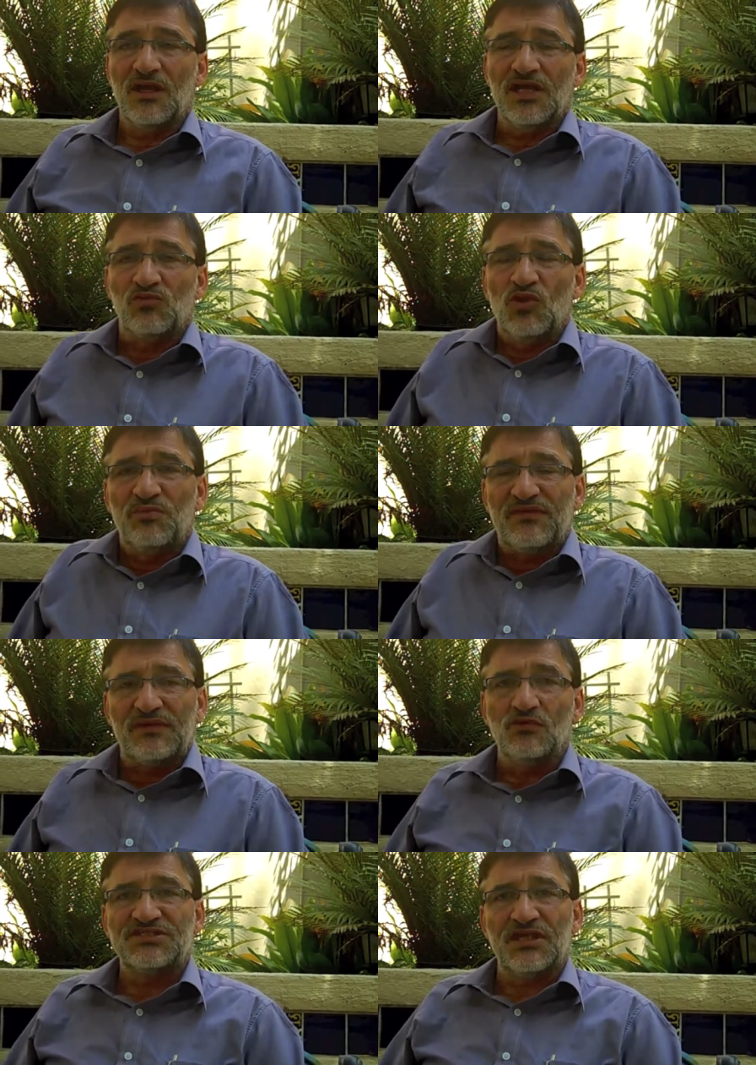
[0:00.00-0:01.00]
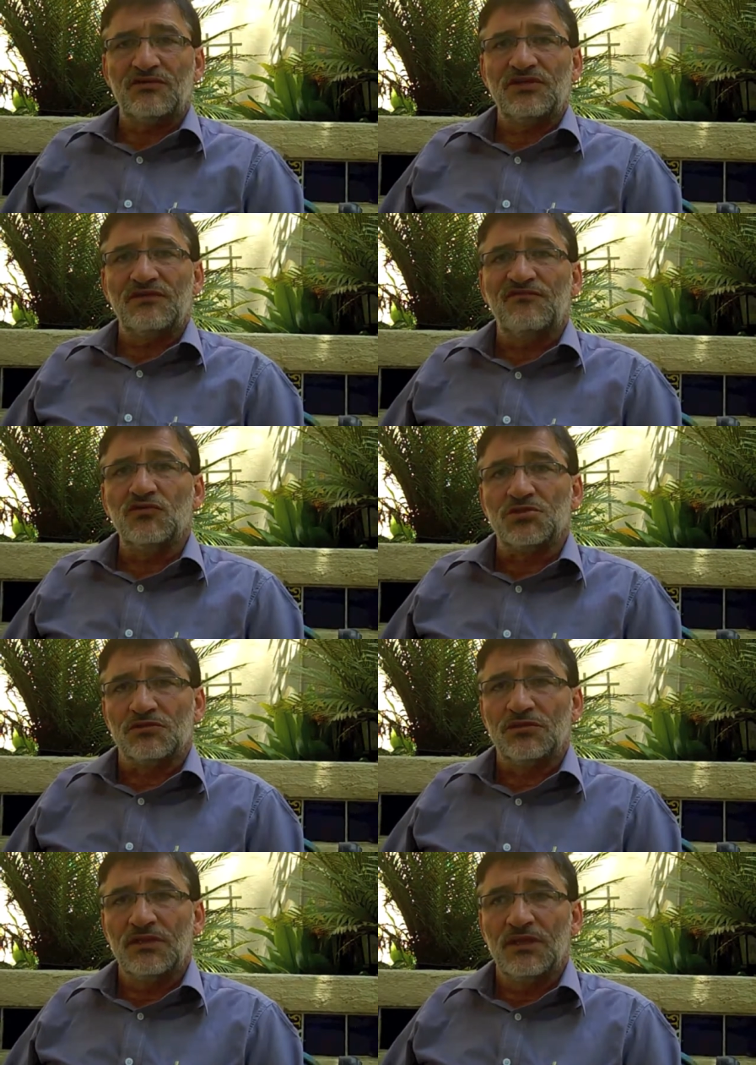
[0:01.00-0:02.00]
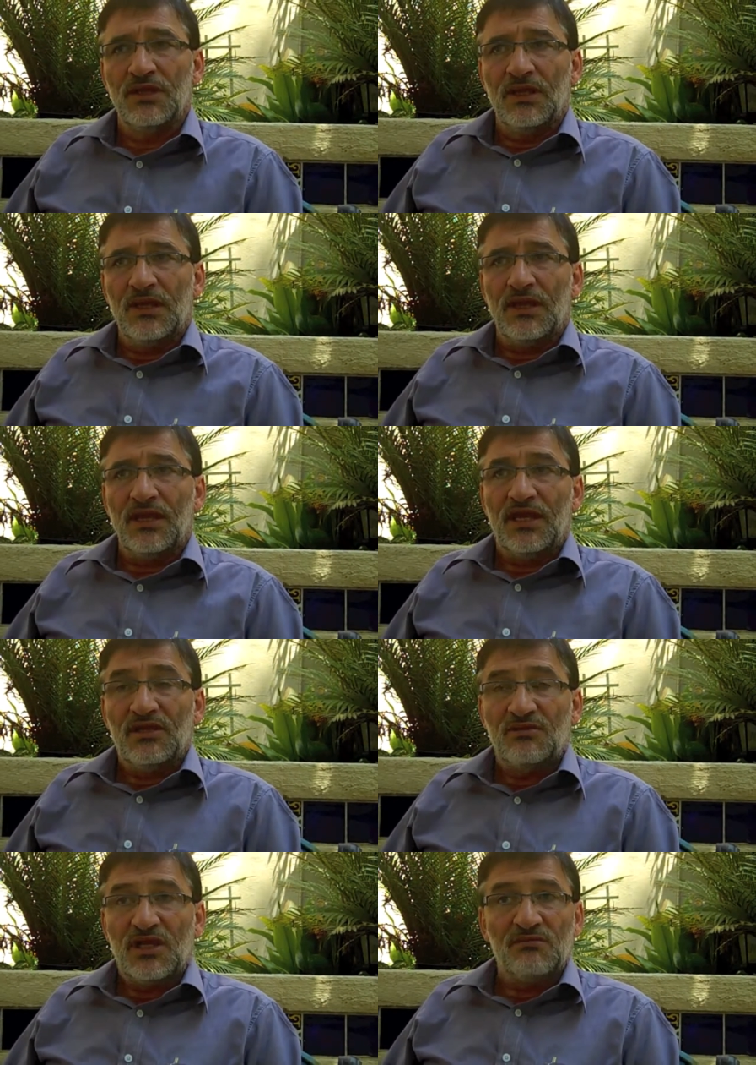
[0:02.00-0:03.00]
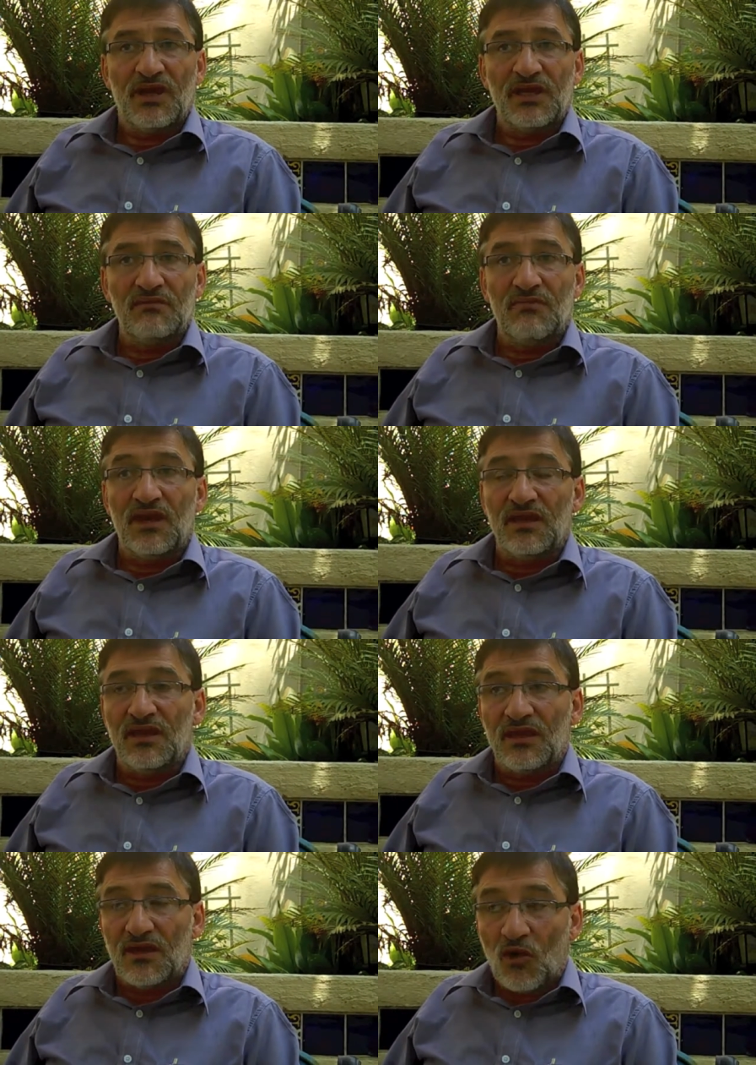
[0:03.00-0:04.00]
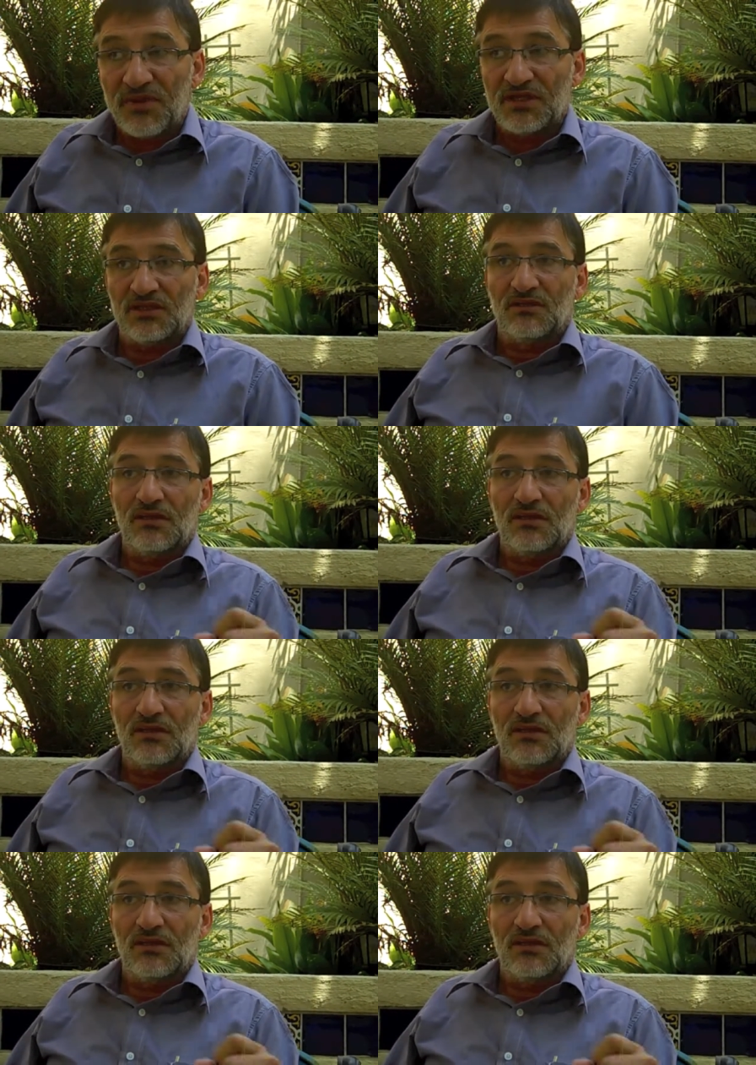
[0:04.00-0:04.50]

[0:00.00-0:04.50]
it will be the gold standard in the future. In my opinion,